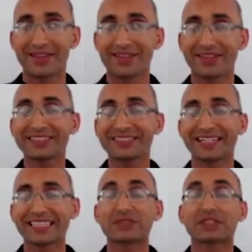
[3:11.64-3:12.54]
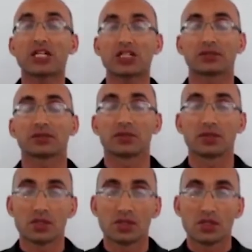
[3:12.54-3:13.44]
this classification
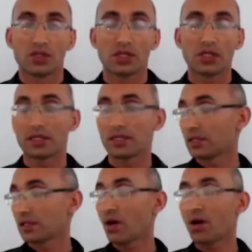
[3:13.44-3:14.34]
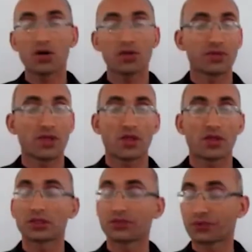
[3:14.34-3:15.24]
of
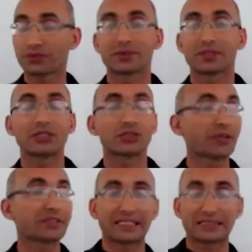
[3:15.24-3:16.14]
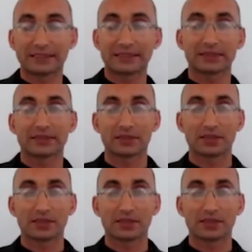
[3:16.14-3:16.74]
the different literary texts